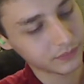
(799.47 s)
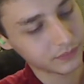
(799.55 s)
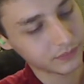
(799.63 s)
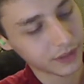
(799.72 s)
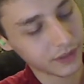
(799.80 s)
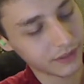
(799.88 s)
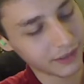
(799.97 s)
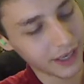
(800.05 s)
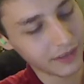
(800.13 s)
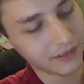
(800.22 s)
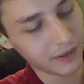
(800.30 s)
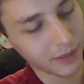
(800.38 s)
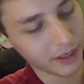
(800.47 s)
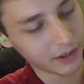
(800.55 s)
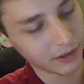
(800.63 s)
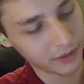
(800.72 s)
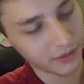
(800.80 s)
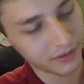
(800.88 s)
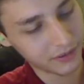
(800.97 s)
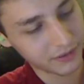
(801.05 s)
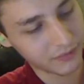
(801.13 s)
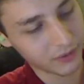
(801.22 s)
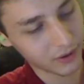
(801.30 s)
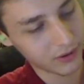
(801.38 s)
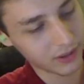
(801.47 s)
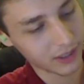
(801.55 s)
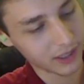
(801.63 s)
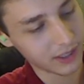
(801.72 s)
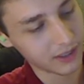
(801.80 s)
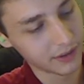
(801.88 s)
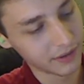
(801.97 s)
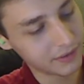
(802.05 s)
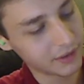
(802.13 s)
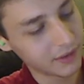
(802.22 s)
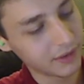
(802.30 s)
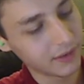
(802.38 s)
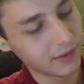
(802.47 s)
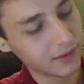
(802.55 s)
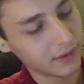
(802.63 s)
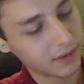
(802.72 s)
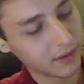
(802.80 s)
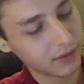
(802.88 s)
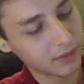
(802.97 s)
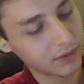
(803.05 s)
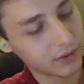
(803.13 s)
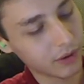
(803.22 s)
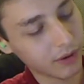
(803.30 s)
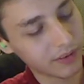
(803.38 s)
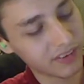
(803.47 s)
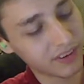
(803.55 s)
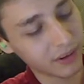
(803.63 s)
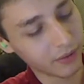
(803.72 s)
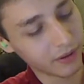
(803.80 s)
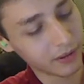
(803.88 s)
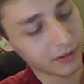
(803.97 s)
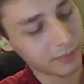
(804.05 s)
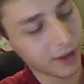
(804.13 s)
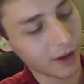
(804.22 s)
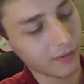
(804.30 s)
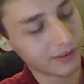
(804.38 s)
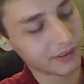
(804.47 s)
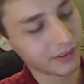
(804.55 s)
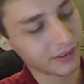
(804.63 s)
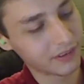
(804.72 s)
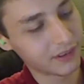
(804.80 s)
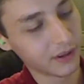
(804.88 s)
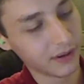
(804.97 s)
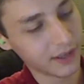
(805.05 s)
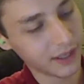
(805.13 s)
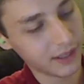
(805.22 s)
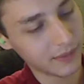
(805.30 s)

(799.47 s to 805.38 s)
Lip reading: his legs are a bit loose. Fortunately, his torso and his pelvis are sturdy.